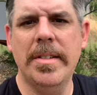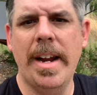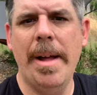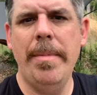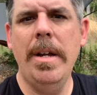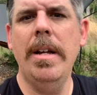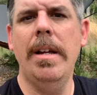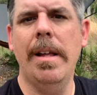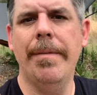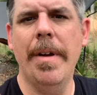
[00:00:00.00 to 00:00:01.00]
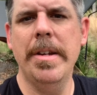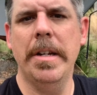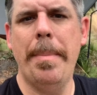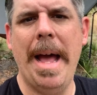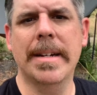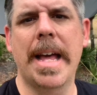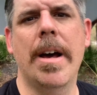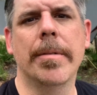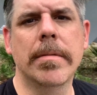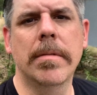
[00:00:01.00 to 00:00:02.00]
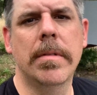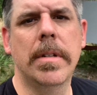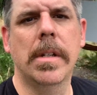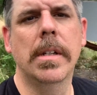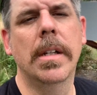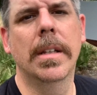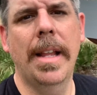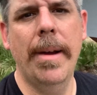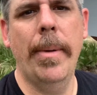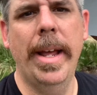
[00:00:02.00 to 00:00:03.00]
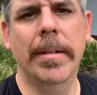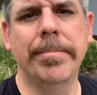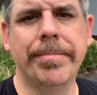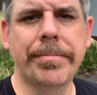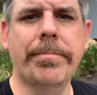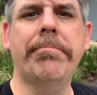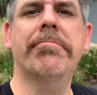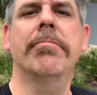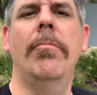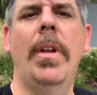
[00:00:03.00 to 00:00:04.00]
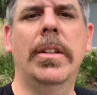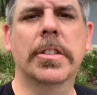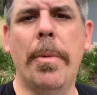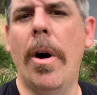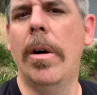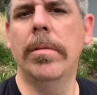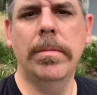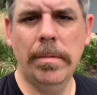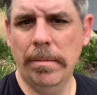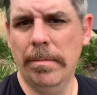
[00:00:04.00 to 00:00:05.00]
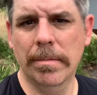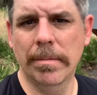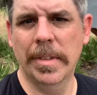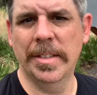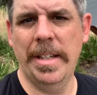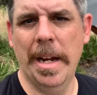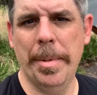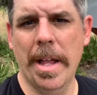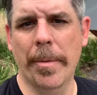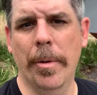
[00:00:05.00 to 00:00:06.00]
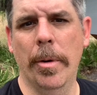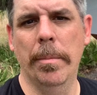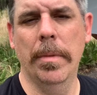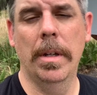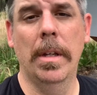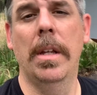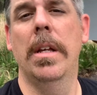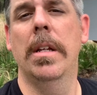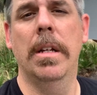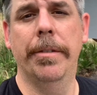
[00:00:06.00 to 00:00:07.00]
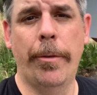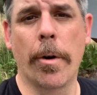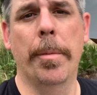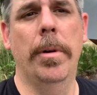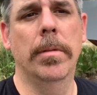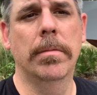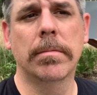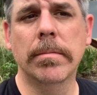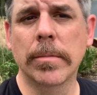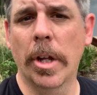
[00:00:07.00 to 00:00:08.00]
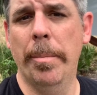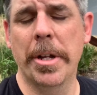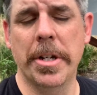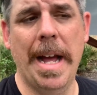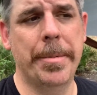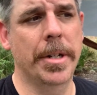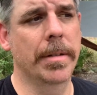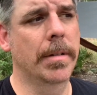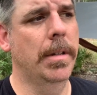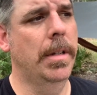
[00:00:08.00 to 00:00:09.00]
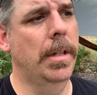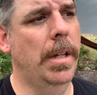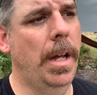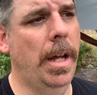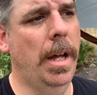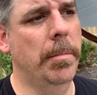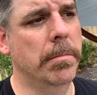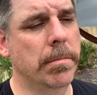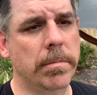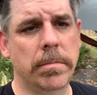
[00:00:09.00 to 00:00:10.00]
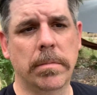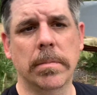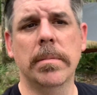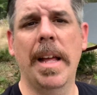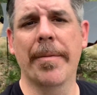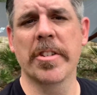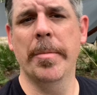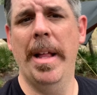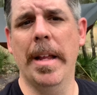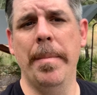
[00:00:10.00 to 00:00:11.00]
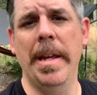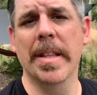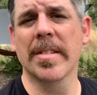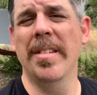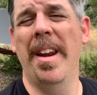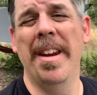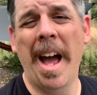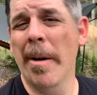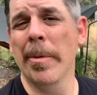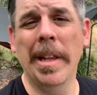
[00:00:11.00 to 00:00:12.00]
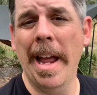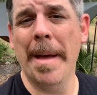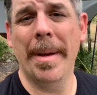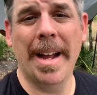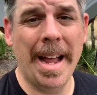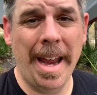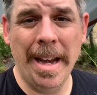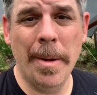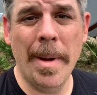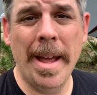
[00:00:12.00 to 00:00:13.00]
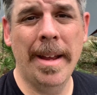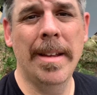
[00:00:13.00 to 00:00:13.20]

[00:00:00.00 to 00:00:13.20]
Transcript: up, very easy to pack down, lightweight, small, doesn't take up a lot of room. affordable, good budget option. And for somebody like me that's not really a hammock guy anyway,